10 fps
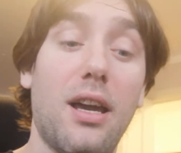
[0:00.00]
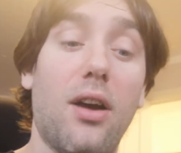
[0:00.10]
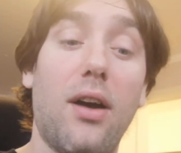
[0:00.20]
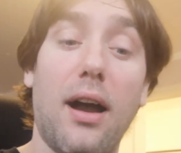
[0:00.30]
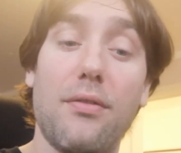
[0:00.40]
It
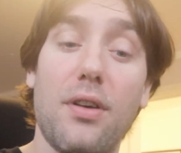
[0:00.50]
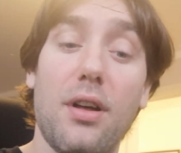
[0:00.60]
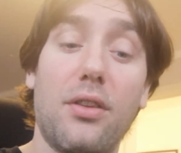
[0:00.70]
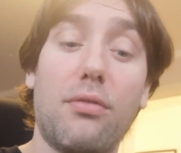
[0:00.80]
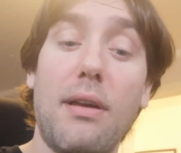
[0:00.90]
will have
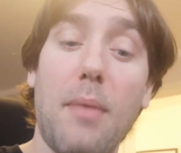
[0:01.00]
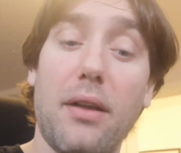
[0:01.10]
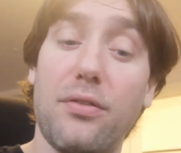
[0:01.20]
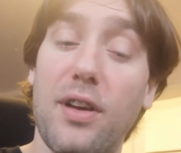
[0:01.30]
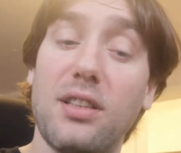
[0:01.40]
3
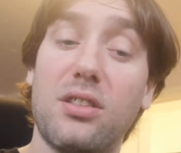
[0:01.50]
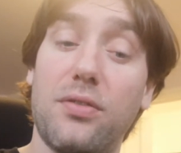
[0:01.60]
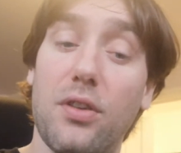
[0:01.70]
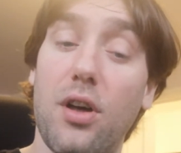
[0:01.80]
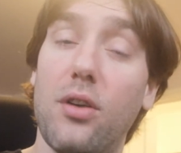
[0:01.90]
manifests
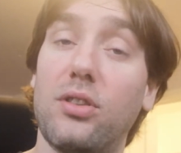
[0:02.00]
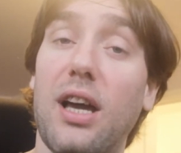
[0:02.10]
for those,